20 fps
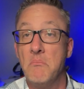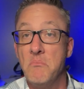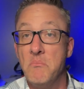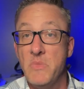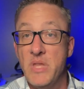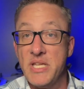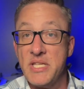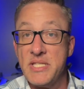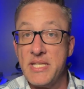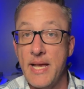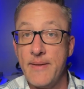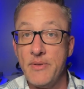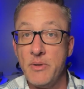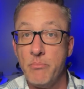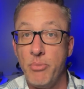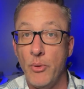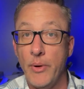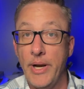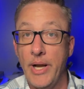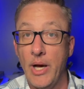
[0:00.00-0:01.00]
This
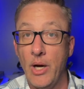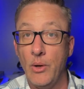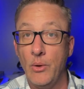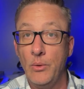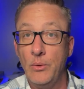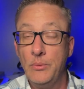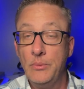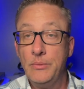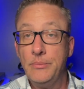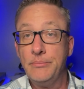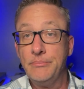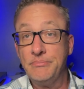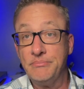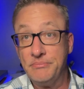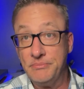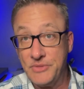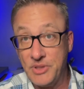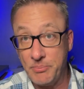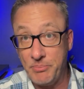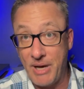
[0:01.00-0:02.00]
7.0,
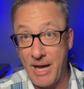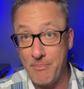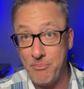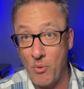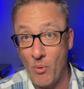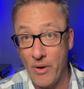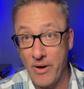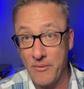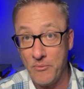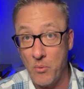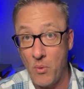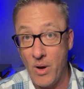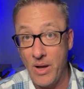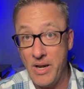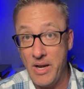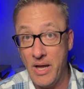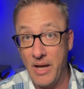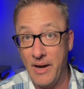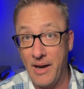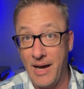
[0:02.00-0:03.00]
it's a pop one of
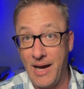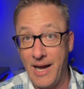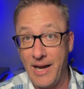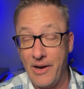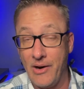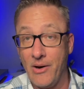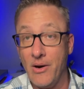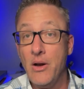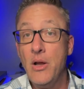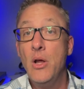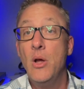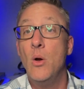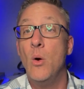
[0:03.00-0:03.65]
one, none higher.